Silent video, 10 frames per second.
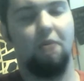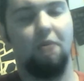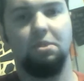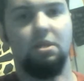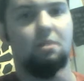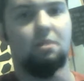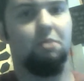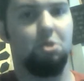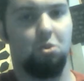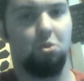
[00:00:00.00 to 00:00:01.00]
I've seen
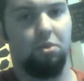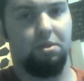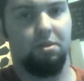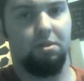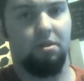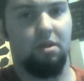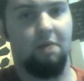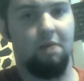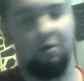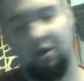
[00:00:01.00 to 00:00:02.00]
them destroy
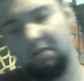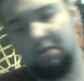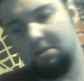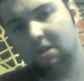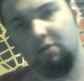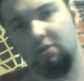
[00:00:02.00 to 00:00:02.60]
Democrats,